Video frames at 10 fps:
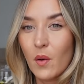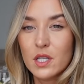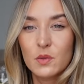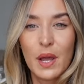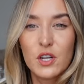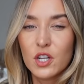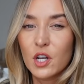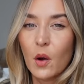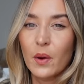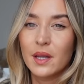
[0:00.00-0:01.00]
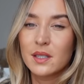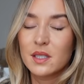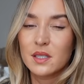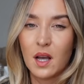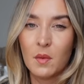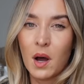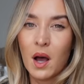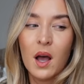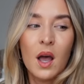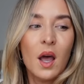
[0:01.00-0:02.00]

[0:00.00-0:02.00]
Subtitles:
especially going into summer.